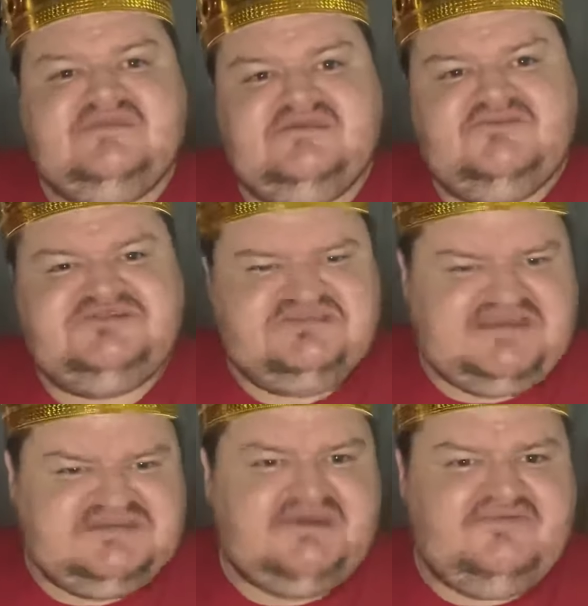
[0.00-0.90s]
Which is,
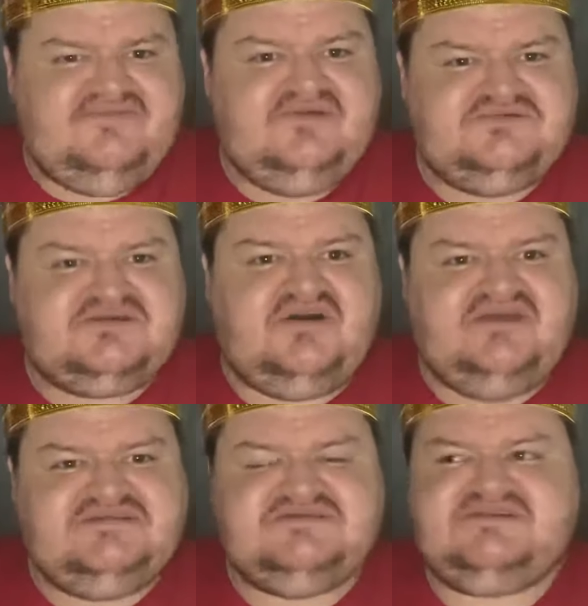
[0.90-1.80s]
that's how it feels,
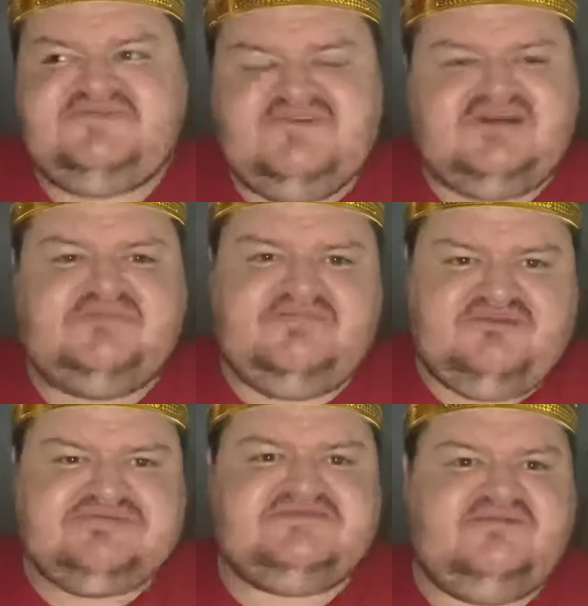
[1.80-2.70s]
guys. It does feel like I'm a
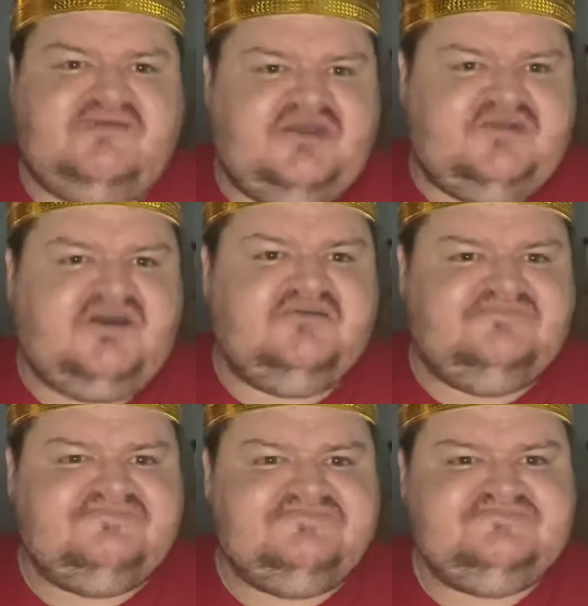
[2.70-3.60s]
prisoner in my own
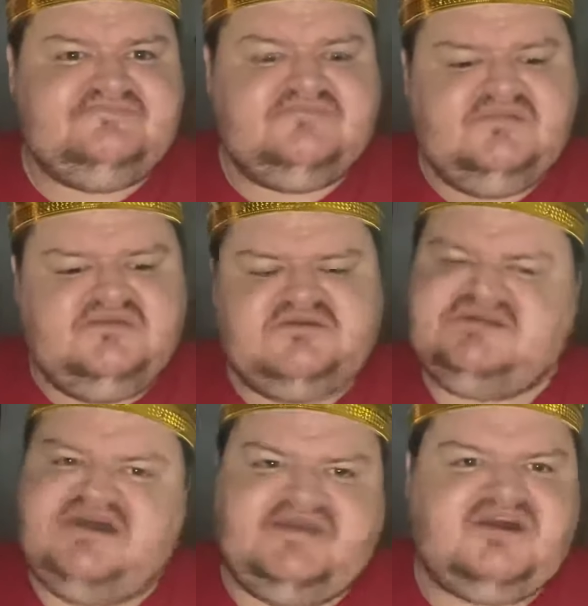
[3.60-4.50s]
home. Because
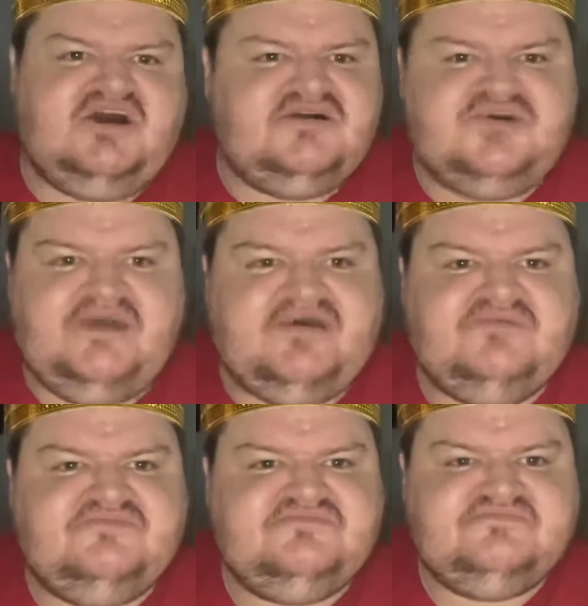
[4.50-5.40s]
I can't go out.
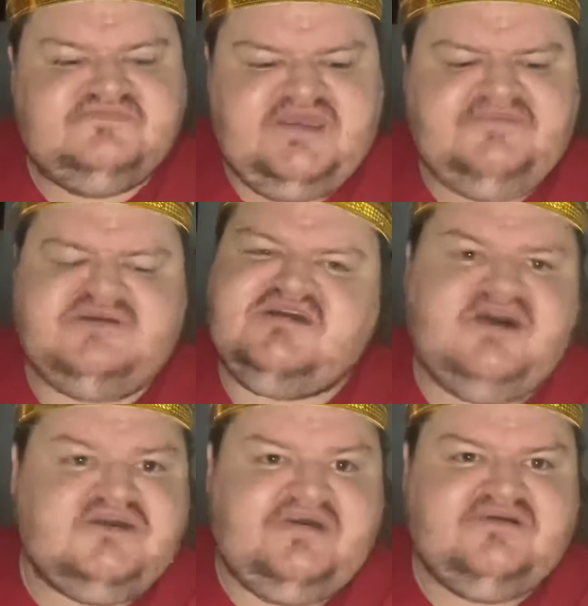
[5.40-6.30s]
Yeah, but
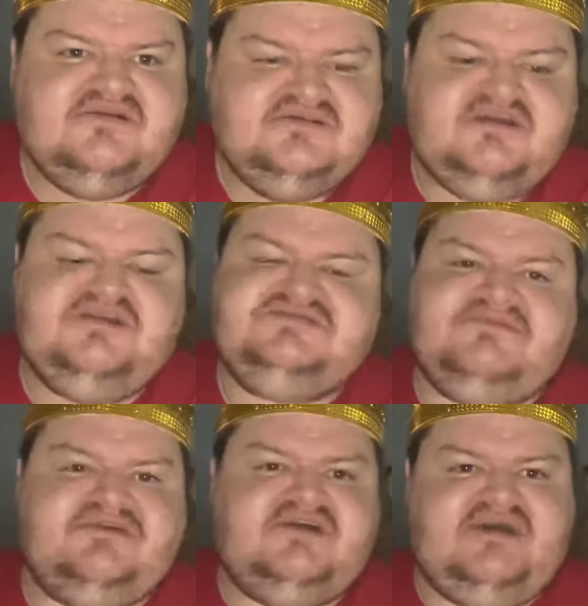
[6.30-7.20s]
can't go out. The only time
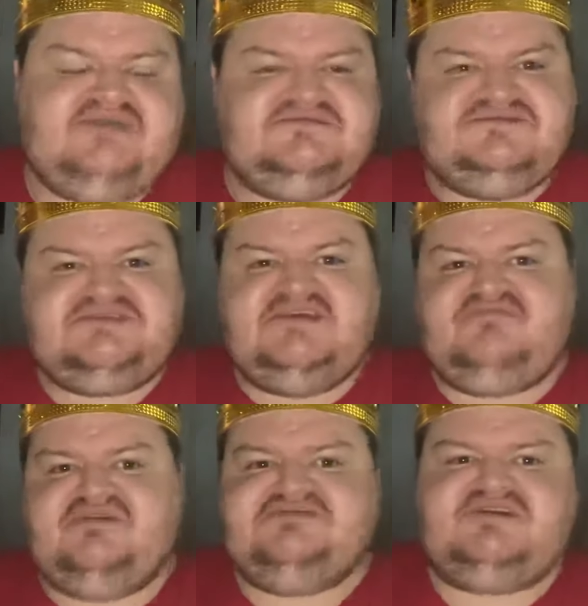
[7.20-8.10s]
I can go out is if Steve
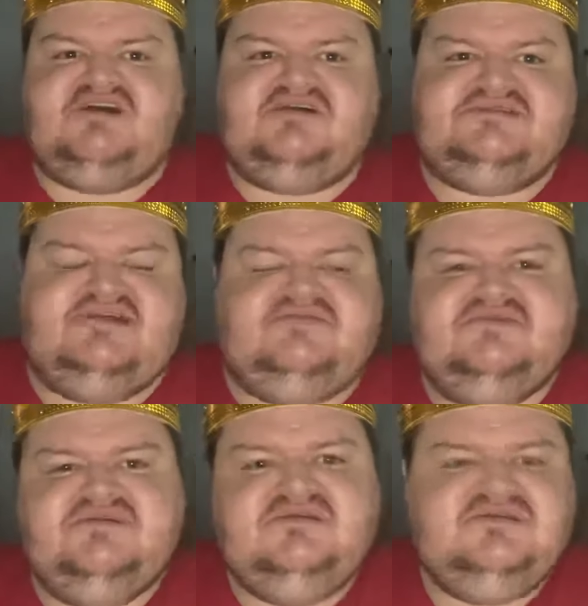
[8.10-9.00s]
brings the car
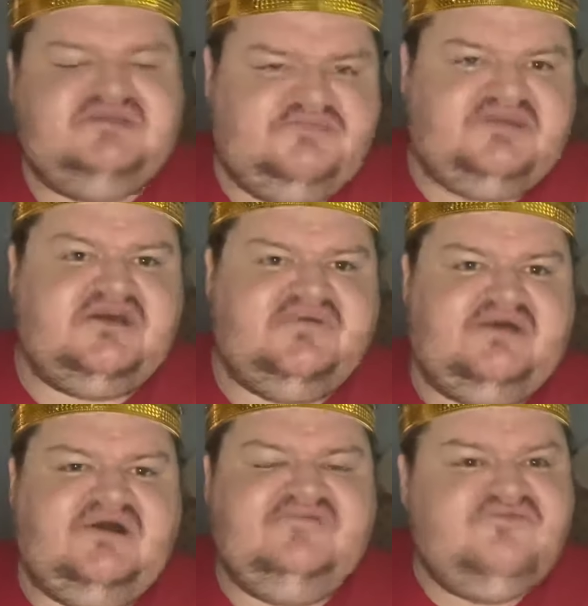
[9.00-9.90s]
down. Then we go
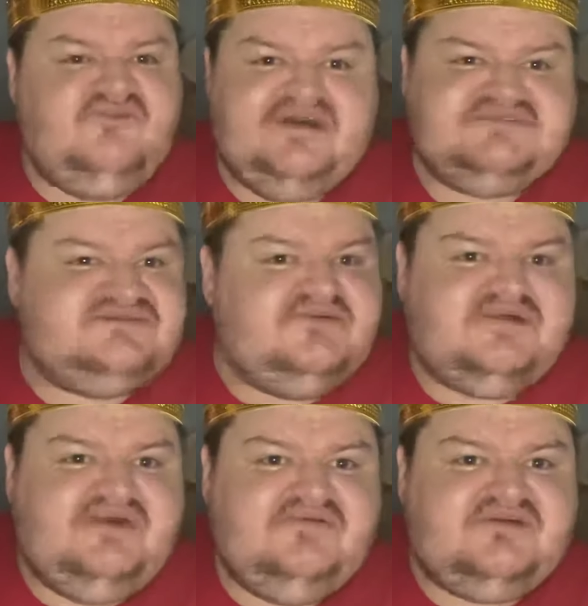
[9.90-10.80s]
out. Otherwise, don't
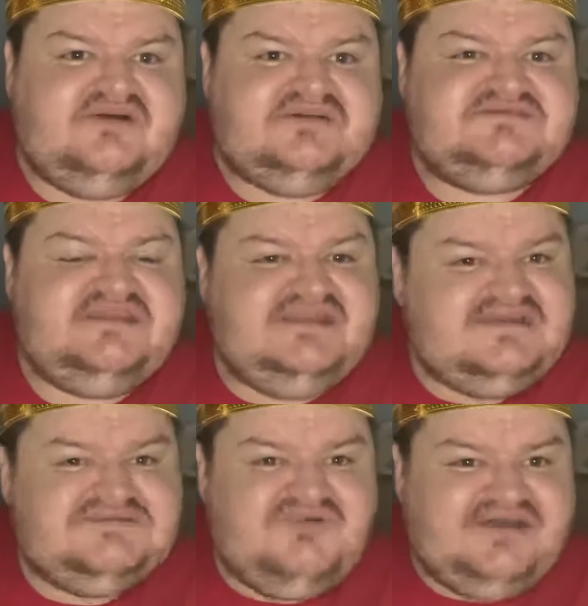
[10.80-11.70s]
go out, guys. Now,
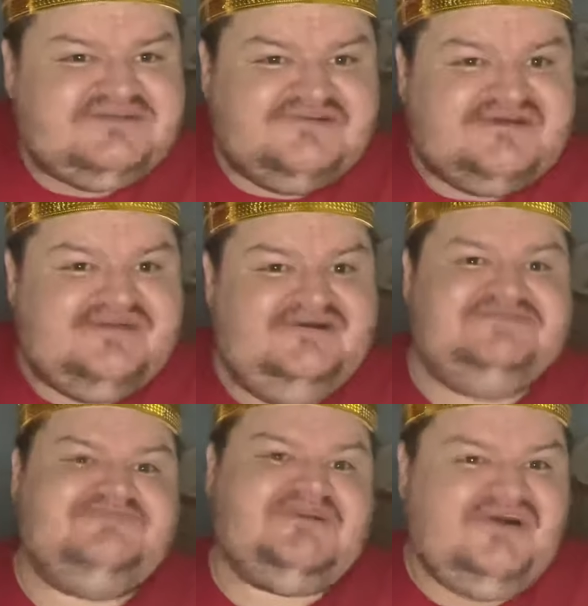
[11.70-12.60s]
that's why I don't go out.
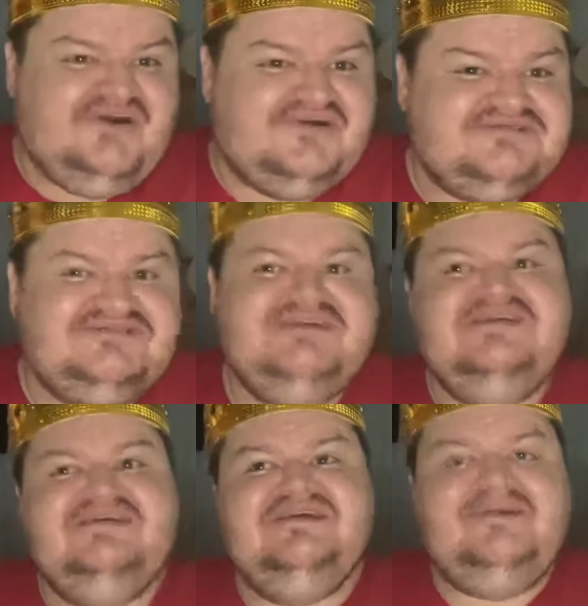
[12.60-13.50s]
It's because
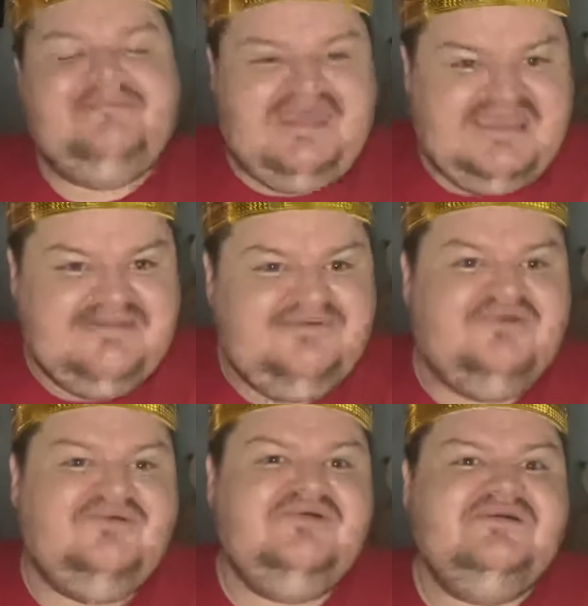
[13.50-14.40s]

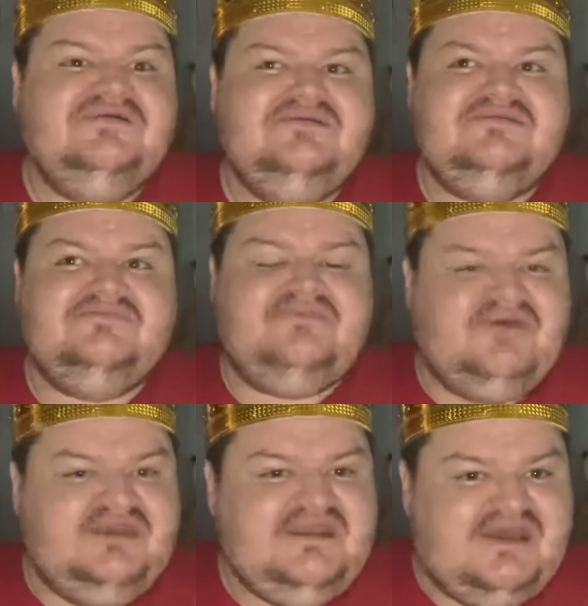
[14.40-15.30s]
people
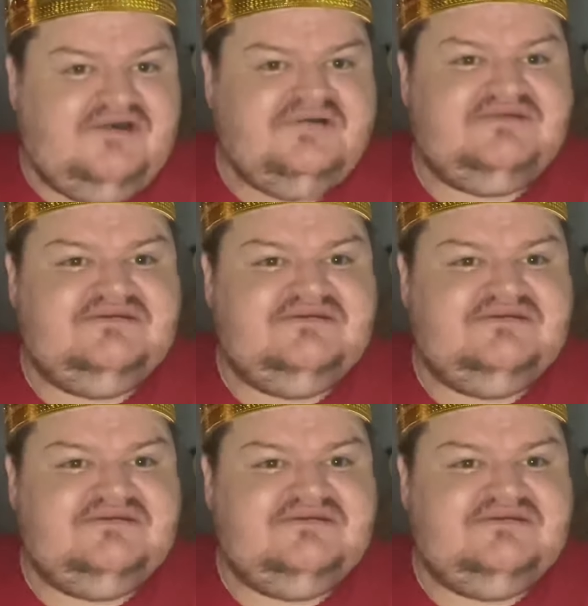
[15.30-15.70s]
putting out